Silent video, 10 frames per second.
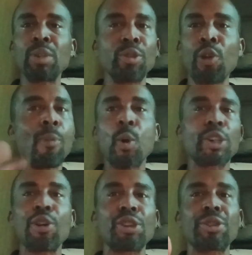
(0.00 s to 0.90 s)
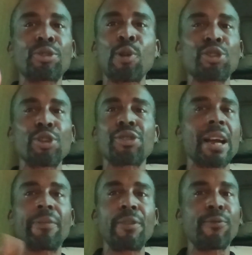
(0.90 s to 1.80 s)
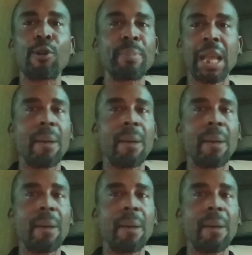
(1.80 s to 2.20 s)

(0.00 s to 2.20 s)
No more tow truck driving for me.